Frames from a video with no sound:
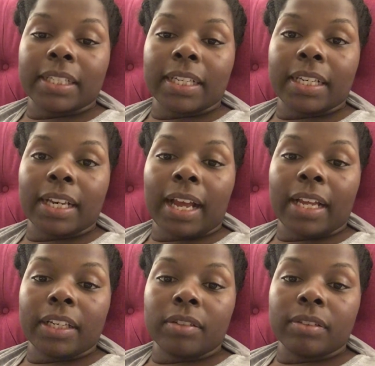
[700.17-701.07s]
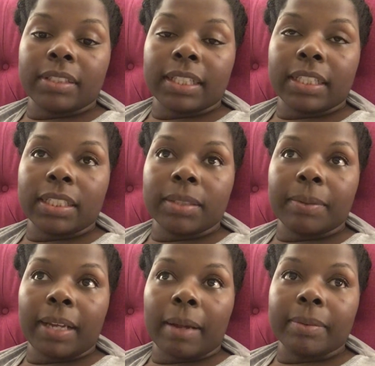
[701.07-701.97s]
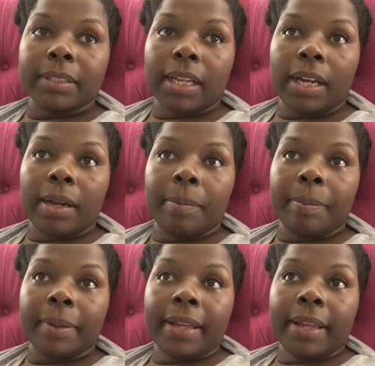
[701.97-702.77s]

And I noticed that this week I was up